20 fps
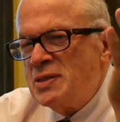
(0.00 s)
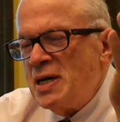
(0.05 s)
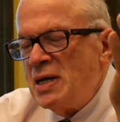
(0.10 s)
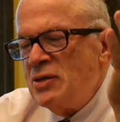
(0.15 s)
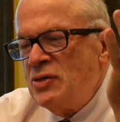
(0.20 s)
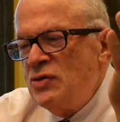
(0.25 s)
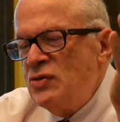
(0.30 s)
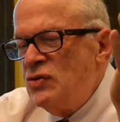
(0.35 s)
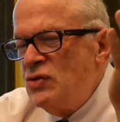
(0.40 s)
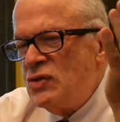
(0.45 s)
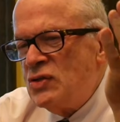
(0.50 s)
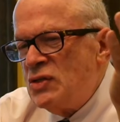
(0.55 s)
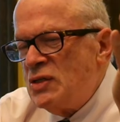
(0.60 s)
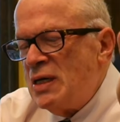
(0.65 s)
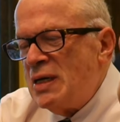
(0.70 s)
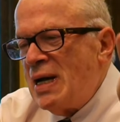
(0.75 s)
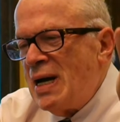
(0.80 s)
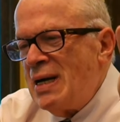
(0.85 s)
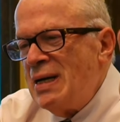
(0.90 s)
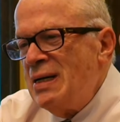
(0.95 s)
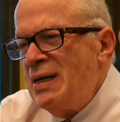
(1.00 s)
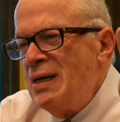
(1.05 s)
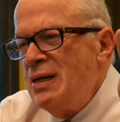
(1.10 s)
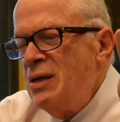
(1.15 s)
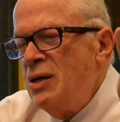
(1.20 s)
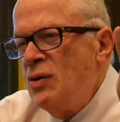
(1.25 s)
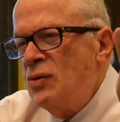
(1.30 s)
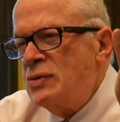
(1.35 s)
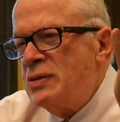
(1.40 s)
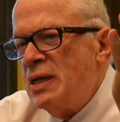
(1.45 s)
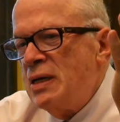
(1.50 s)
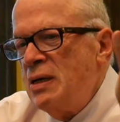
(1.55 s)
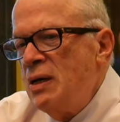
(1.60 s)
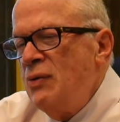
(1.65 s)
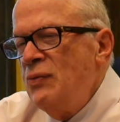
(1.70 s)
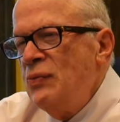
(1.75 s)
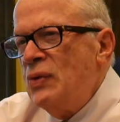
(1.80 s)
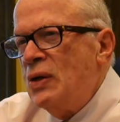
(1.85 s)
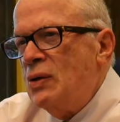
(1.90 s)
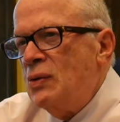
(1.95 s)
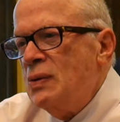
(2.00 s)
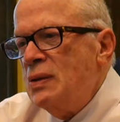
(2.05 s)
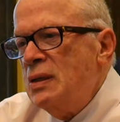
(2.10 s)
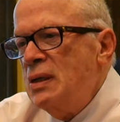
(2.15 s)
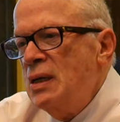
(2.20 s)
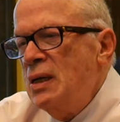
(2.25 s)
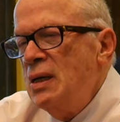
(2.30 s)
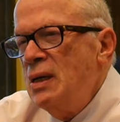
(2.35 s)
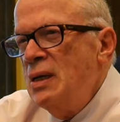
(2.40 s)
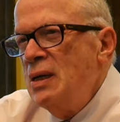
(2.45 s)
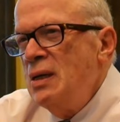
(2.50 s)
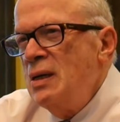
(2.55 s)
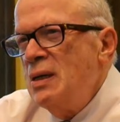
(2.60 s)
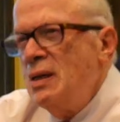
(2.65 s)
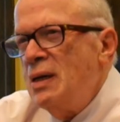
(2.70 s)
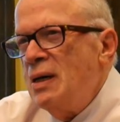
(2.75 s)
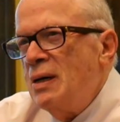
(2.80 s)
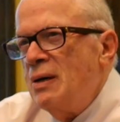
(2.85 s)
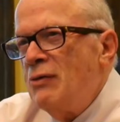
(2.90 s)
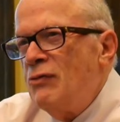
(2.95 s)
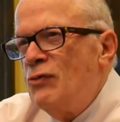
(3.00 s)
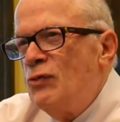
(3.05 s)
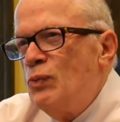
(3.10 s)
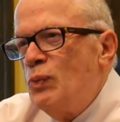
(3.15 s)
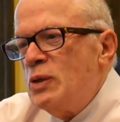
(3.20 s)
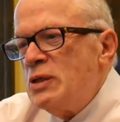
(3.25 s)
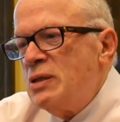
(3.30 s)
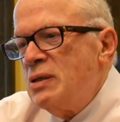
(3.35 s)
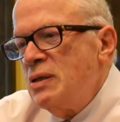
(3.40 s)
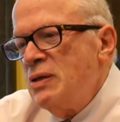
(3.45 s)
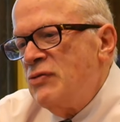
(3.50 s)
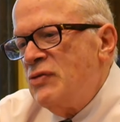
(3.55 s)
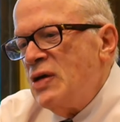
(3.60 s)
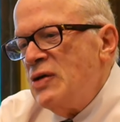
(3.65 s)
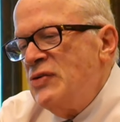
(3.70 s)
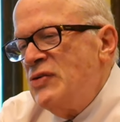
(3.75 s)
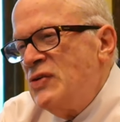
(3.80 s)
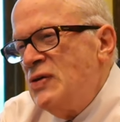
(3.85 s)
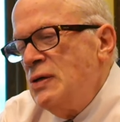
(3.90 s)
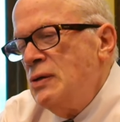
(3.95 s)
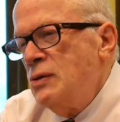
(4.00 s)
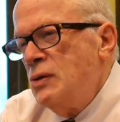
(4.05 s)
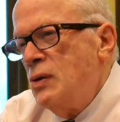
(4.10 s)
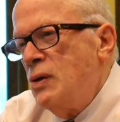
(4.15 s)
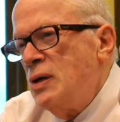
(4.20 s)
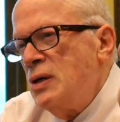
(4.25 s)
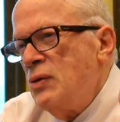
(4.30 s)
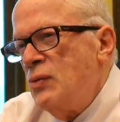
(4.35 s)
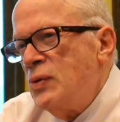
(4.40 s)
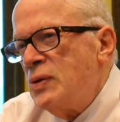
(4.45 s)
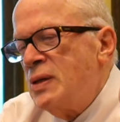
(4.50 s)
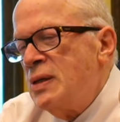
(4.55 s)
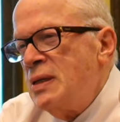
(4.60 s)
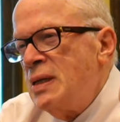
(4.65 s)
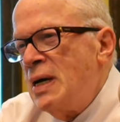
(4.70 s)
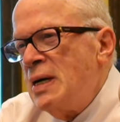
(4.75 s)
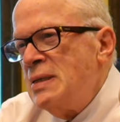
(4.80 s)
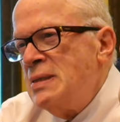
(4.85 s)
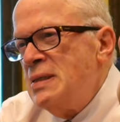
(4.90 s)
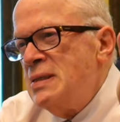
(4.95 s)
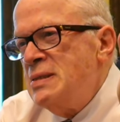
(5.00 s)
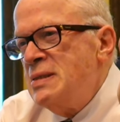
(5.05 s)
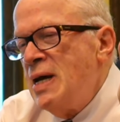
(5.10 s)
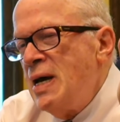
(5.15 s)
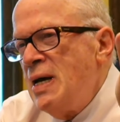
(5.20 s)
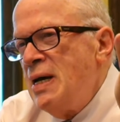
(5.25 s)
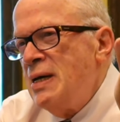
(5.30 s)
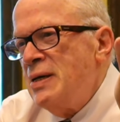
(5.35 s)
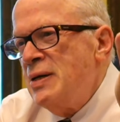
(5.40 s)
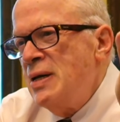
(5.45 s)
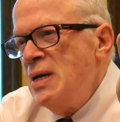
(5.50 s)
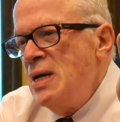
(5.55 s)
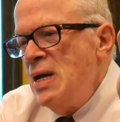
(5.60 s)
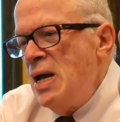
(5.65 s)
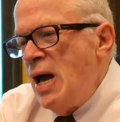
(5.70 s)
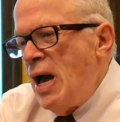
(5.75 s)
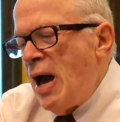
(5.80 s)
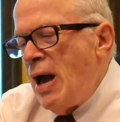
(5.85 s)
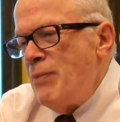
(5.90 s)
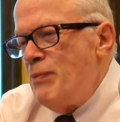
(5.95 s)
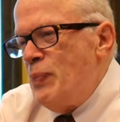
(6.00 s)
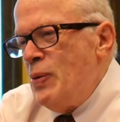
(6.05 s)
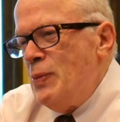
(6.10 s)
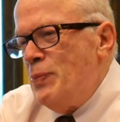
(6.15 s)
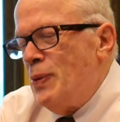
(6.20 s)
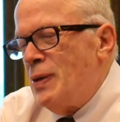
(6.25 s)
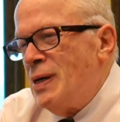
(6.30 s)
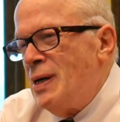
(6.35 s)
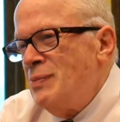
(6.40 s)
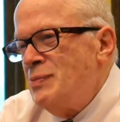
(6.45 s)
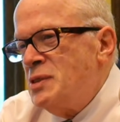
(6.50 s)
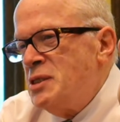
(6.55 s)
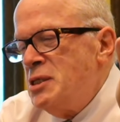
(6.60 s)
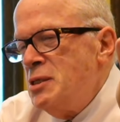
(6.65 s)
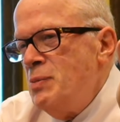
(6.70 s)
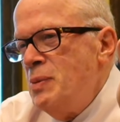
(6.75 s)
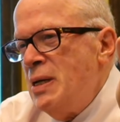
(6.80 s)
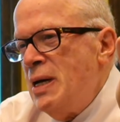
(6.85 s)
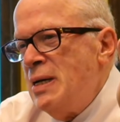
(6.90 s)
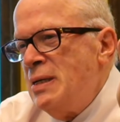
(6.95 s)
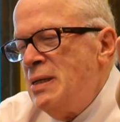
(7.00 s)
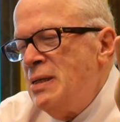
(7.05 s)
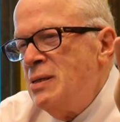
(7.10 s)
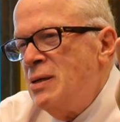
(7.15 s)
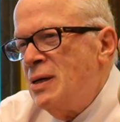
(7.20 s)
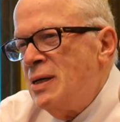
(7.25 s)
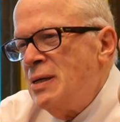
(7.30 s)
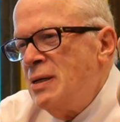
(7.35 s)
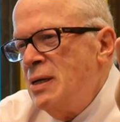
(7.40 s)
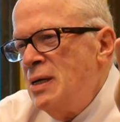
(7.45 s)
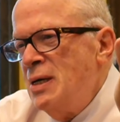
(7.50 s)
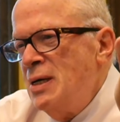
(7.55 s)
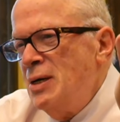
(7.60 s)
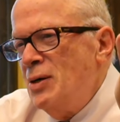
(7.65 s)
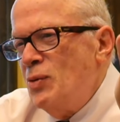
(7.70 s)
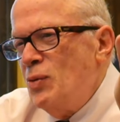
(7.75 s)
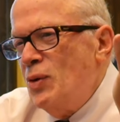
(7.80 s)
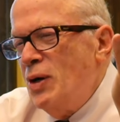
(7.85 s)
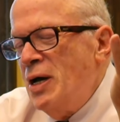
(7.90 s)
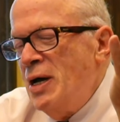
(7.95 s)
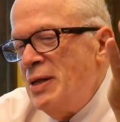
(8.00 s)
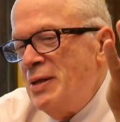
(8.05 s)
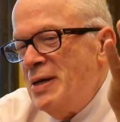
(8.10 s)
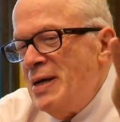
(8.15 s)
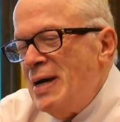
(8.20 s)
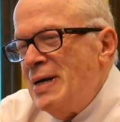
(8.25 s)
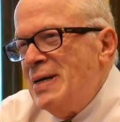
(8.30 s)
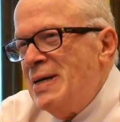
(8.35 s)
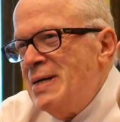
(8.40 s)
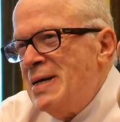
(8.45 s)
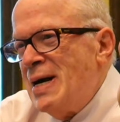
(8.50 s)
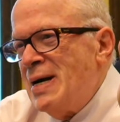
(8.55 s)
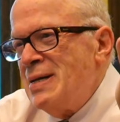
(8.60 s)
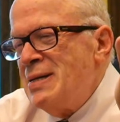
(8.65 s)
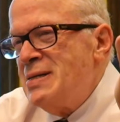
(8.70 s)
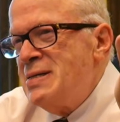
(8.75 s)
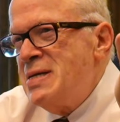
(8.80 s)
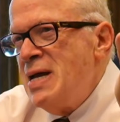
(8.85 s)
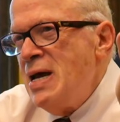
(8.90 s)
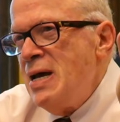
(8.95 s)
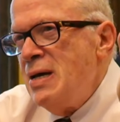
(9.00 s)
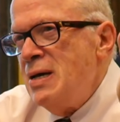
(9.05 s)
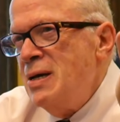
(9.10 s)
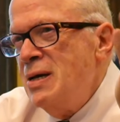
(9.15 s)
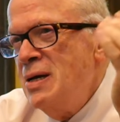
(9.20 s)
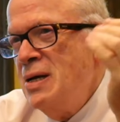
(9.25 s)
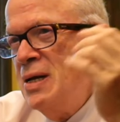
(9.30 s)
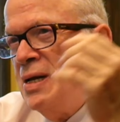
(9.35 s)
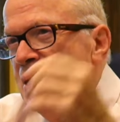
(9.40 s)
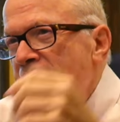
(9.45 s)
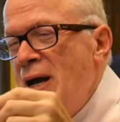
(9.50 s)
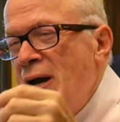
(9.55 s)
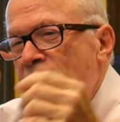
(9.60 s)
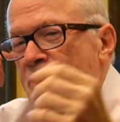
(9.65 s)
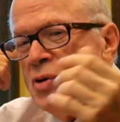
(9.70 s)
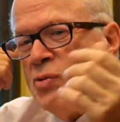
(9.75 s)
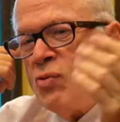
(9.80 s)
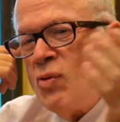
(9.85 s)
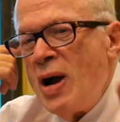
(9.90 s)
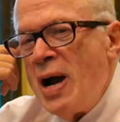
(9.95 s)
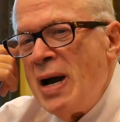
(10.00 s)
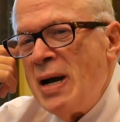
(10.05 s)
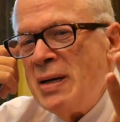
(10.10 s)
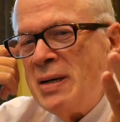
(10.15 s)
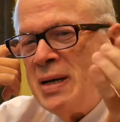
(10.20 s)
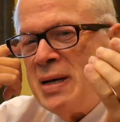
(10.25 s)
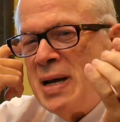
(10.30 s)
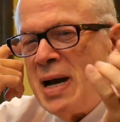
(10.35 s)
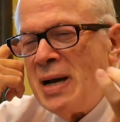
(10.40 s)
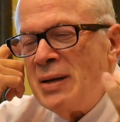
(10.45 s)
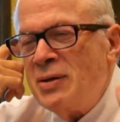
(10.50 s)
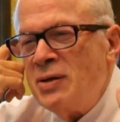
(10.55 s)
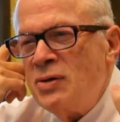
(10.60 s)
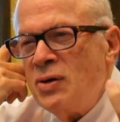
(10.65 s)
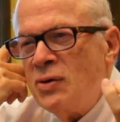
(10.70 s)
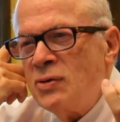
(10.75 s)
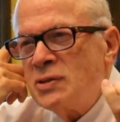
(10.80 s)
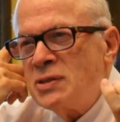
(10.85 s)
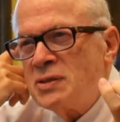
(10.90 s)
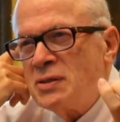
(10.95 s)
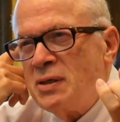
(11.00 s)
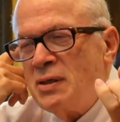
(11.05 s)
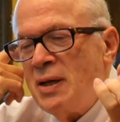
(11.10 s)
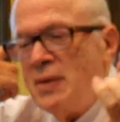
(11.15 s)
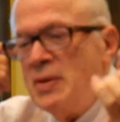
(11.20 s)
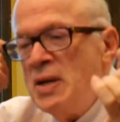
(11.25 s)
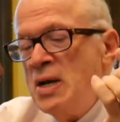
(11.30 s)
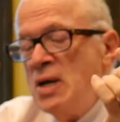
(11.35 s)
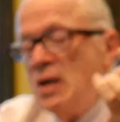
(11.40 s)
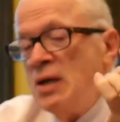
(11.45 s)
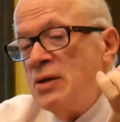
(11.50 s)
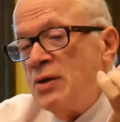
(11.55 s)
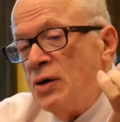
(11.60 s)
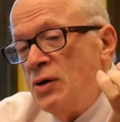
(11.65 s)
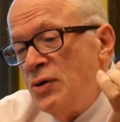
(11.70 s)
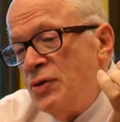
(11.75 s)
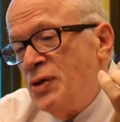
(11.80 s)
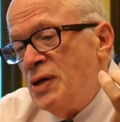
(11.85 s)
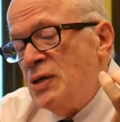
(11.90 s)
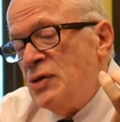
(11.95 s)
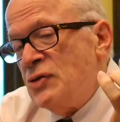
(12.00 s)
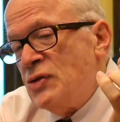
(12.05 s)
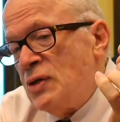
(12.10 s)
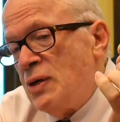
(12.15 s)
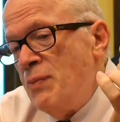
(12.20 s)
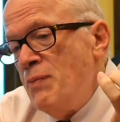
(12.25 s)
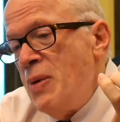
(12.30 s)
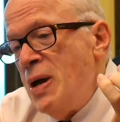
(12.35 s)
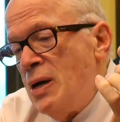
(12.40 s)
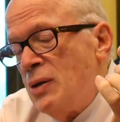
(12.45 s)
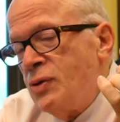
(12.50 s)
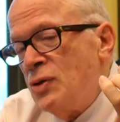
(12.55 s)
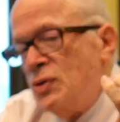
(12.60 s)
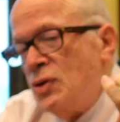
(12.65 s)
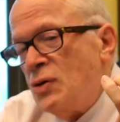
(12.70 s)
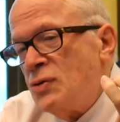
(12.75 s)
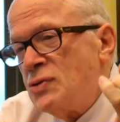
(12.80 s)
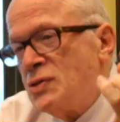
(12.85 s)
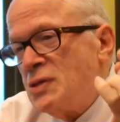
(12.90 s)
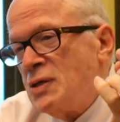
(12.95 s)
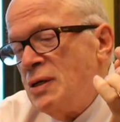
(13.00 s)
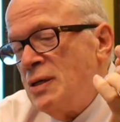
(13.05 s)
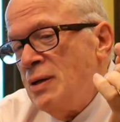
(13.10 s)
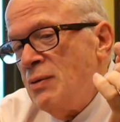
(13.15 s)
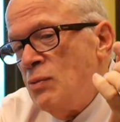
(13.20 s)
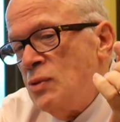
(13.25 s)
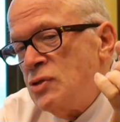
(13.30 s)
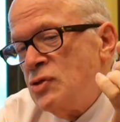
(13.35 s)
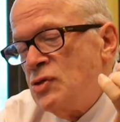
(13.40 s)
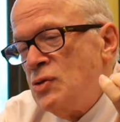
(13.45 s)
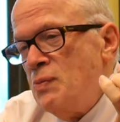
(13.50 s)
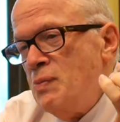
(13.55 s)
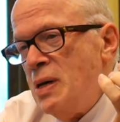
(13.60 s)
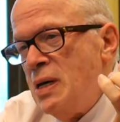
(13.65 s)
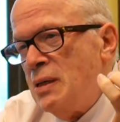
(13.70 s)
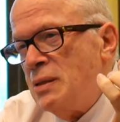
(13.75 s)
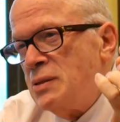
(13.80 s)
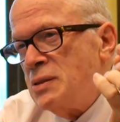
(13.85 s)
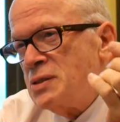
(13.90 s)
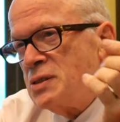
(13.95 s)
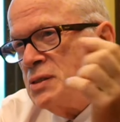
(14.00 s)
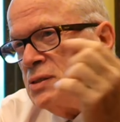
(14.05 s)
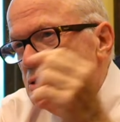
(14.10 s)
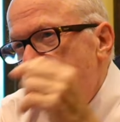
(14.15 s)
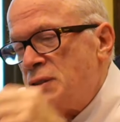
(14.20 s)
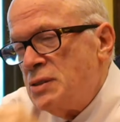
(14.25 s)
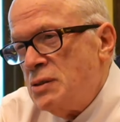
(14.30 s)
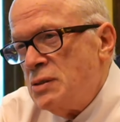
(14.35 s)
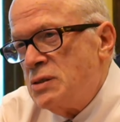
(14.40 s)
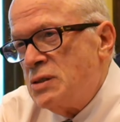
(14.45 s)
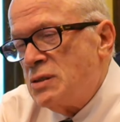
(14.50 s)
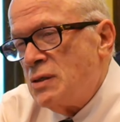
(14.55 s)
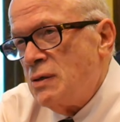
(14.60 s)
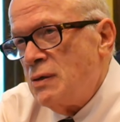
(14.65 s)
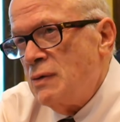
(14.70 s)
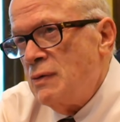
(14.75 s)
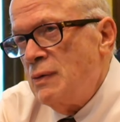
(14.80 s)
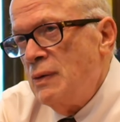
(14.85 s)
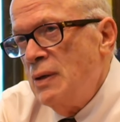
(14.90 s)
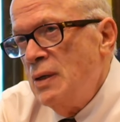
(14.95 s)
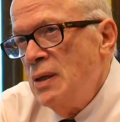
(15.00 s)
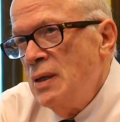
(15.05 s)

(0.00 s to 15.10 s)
As you just said, how do they know it? They don't know it. But if they see a lawyer within 90 days, I had people come see me the 89th day, and we ran and had the notice of claim. The good thing is you can mail the notice of claim. Once you mail it, it's considered served.